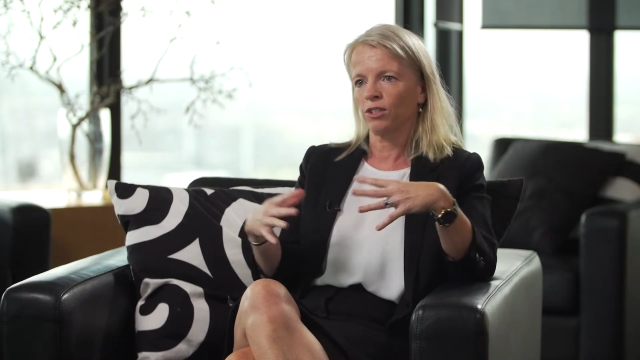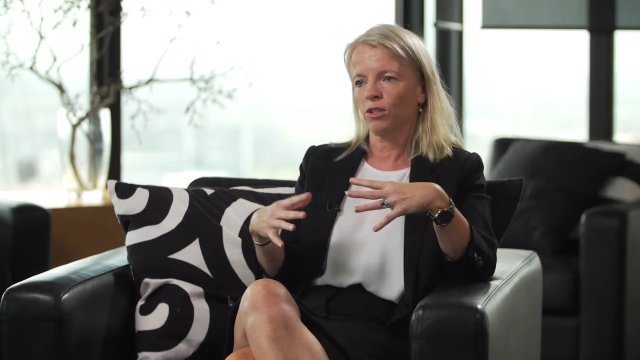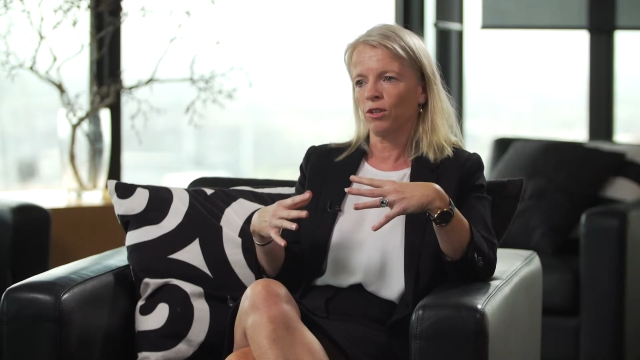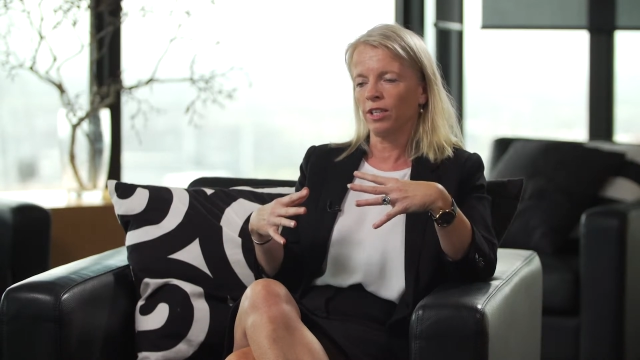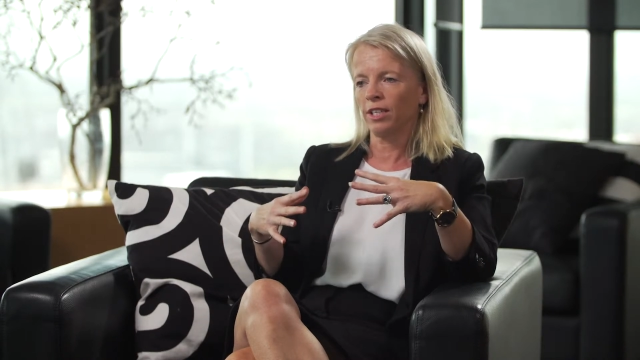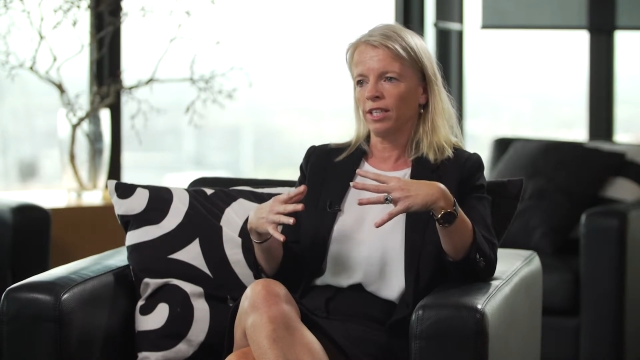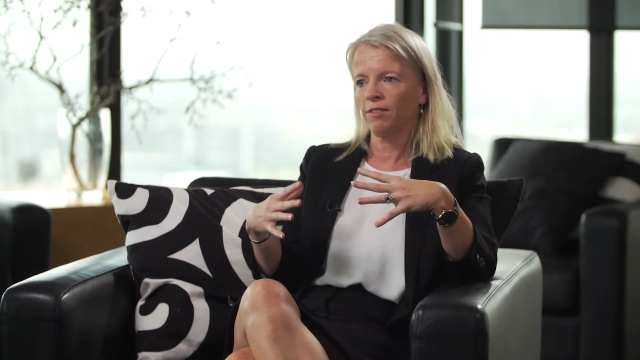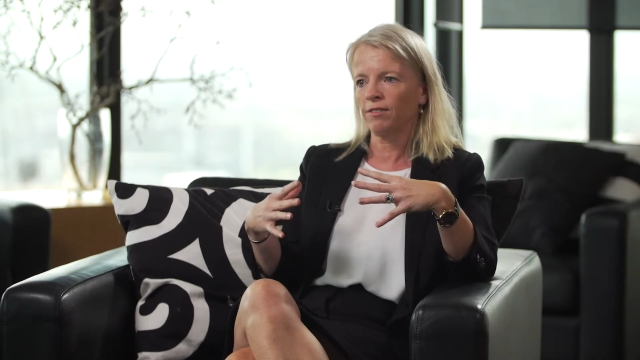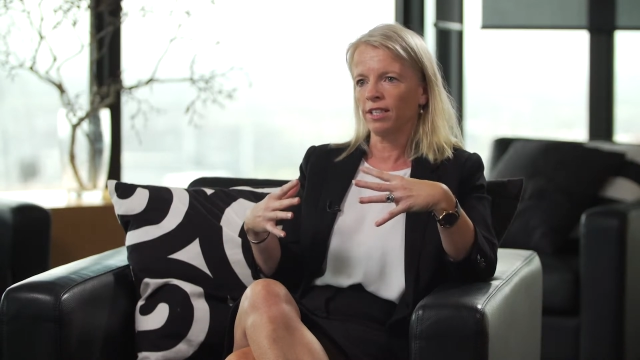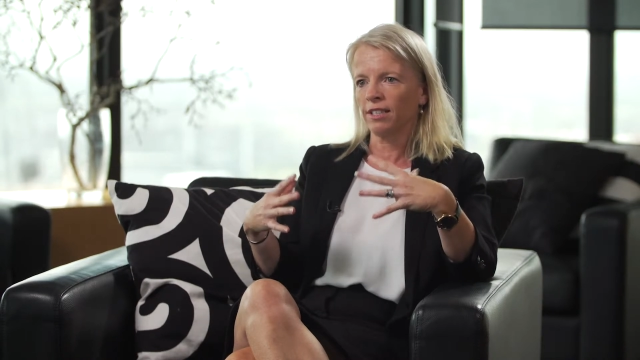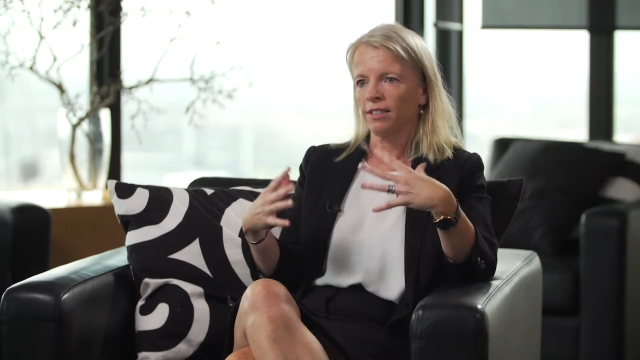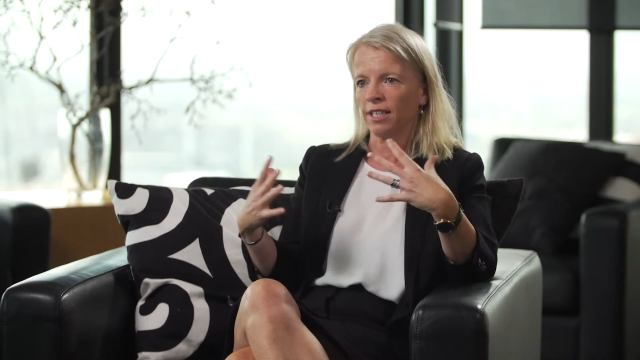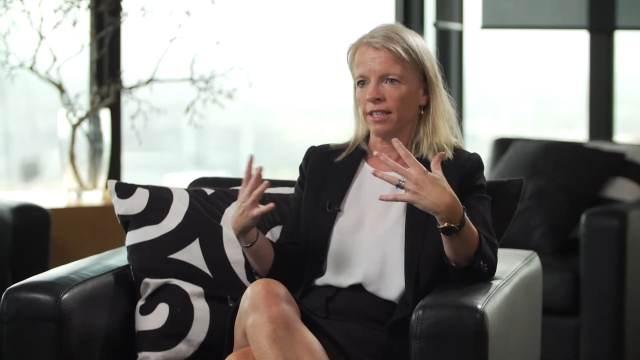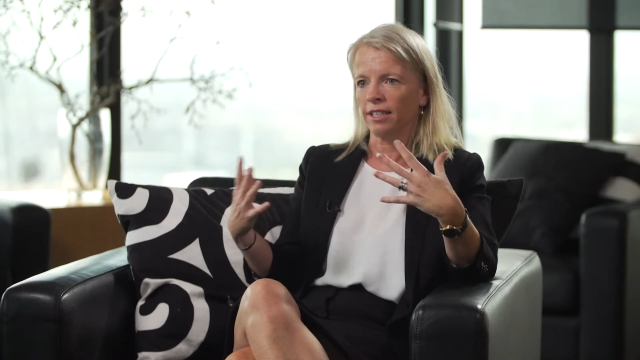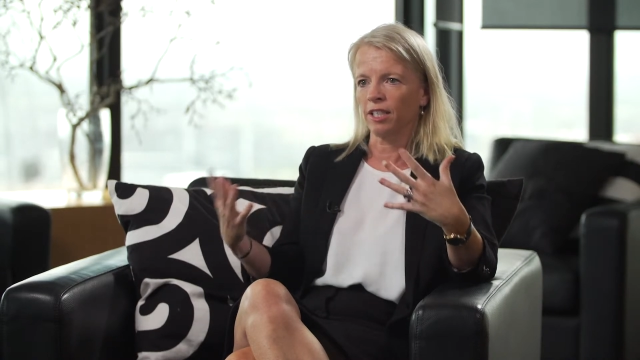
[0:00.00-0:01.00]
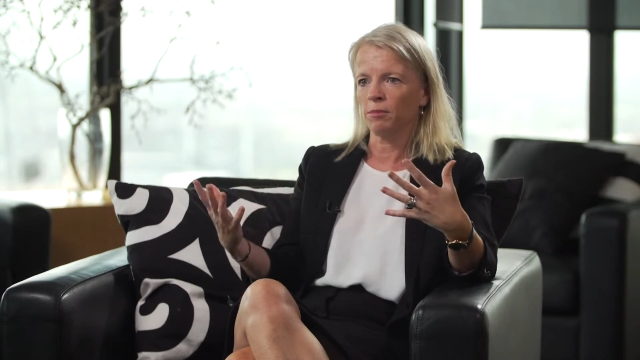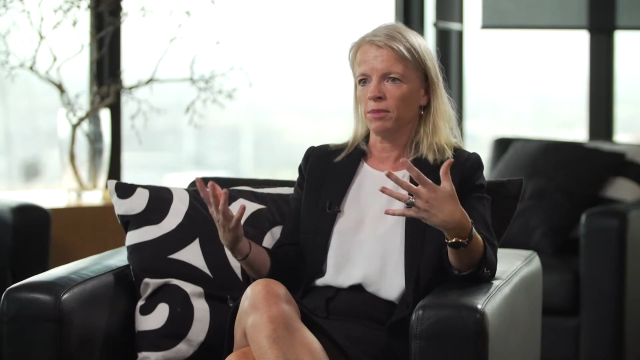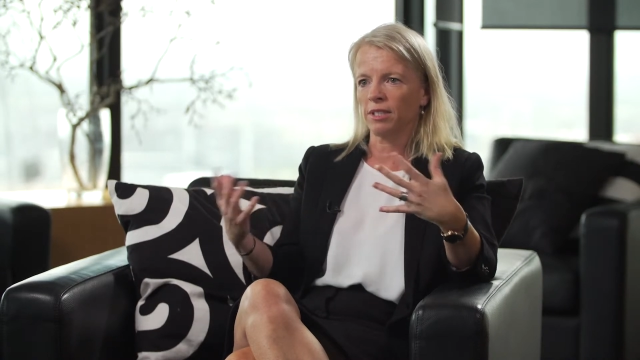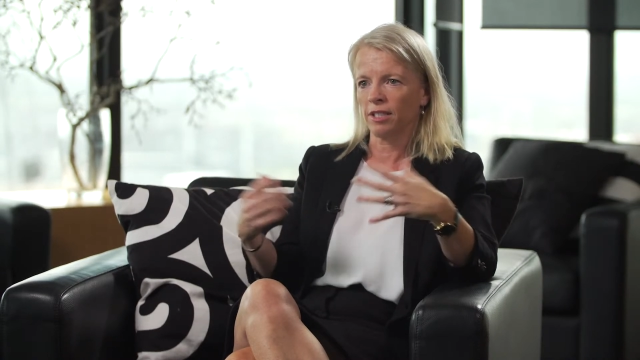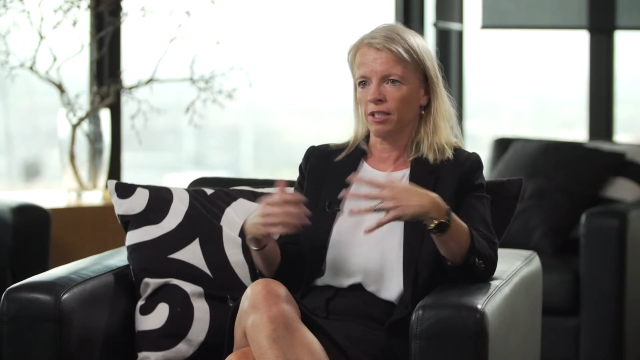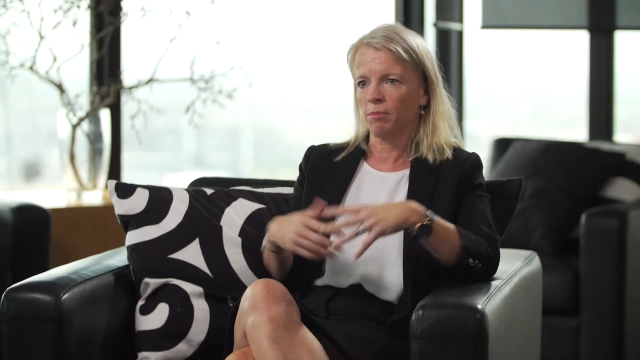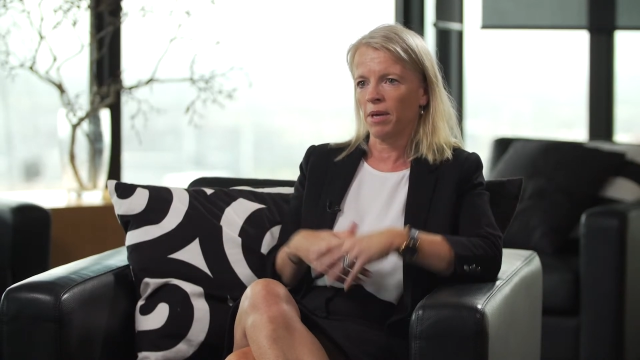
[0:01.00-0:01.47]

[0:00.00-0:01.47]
So it gives us unlimited